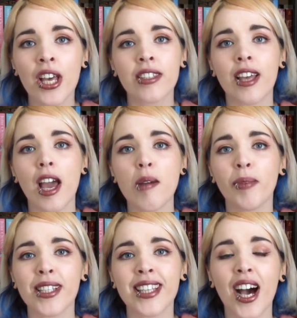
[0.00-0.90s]
So
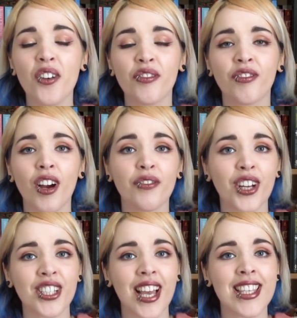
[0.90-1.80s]
myself,
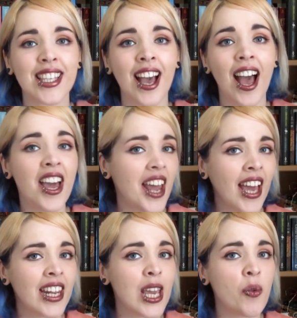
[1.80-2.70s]
Francesca and
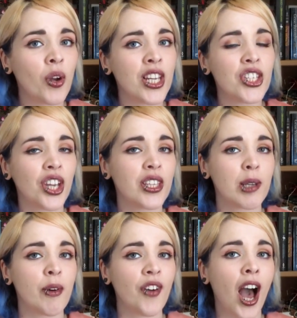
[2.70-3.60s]
Annie will each go
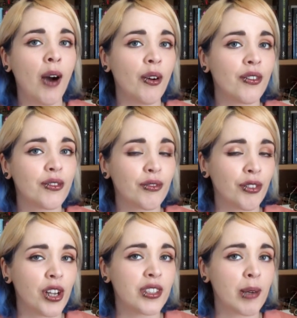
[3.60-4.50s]
some of our
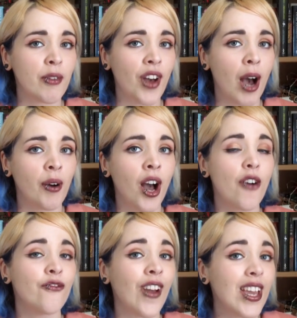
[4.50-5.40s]
through some of our
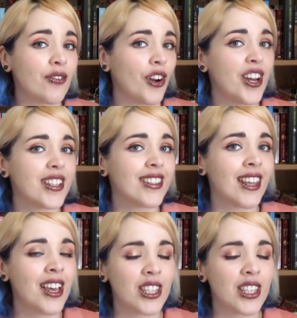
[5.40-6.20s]
favourites.